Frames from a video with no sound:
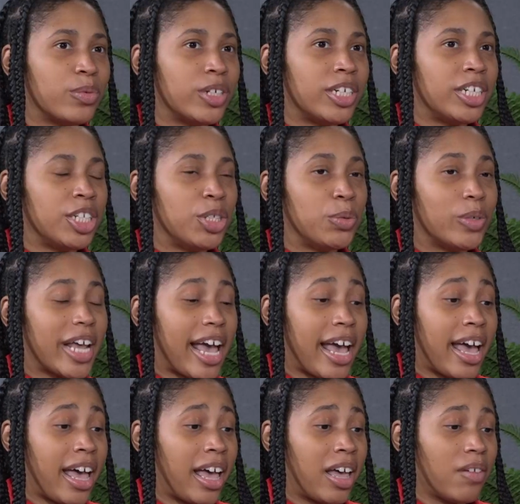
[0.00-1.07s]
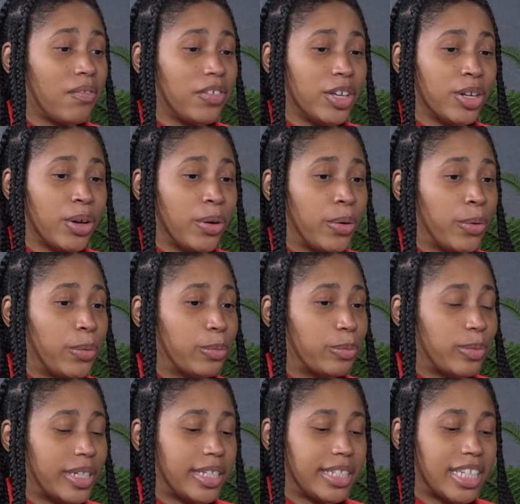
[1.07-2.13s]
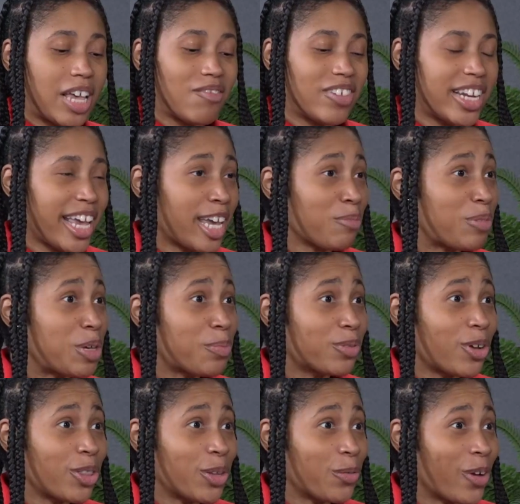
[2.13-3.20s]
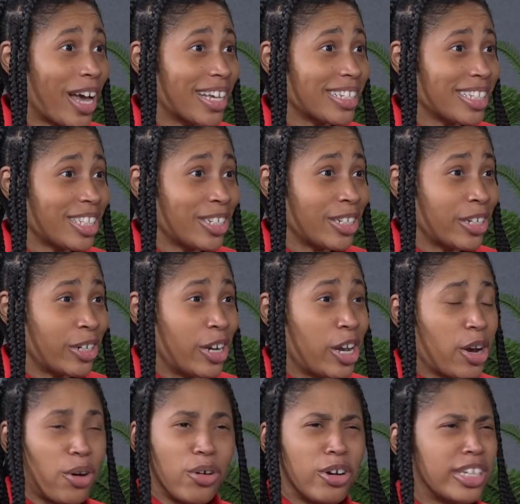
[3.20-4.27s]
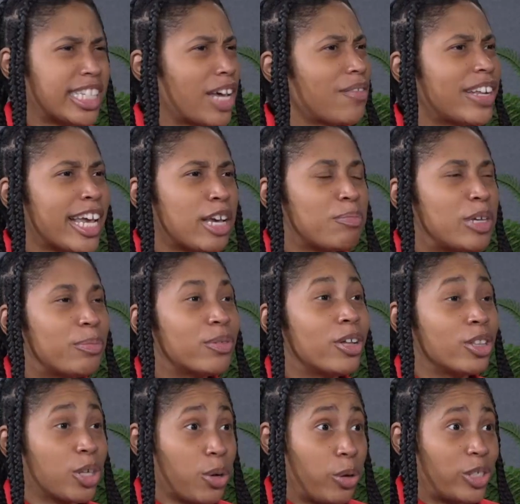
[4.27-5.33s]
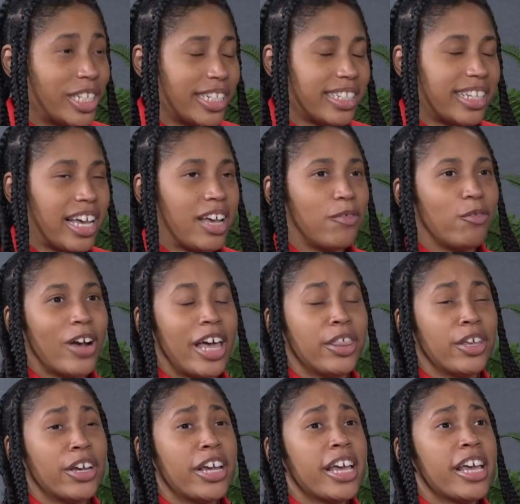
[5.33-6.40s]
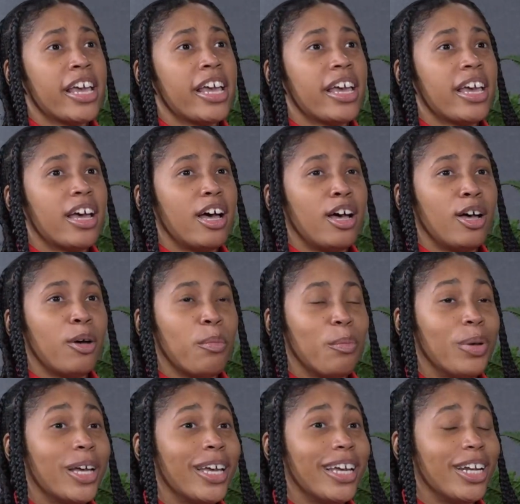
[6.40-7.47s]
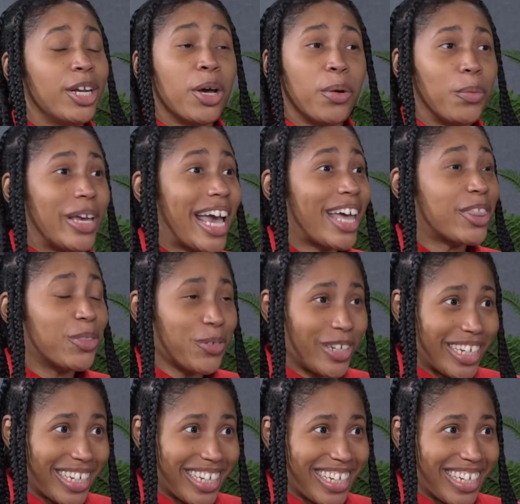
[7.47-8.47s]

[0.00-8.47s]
one, you would have you know seven to eight people on the roster, or seven to eight people on the coaching staff rather. Um, but no, we had three.